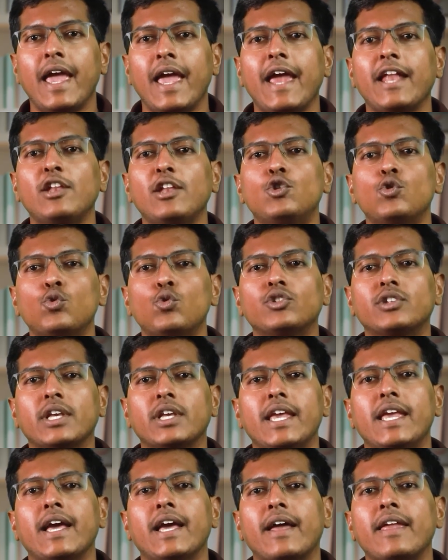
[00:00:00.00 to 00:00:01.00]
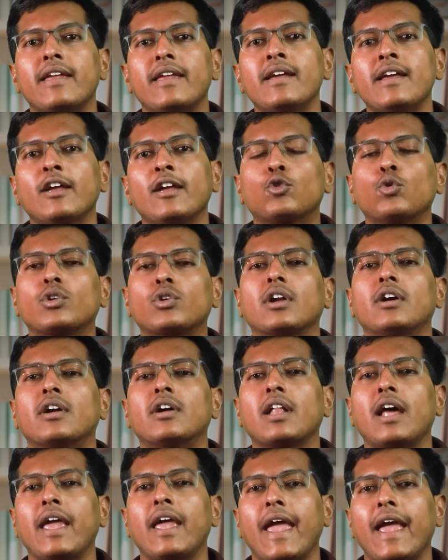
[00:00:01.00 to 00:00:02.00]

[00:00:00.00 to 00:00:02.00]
and used AI to turn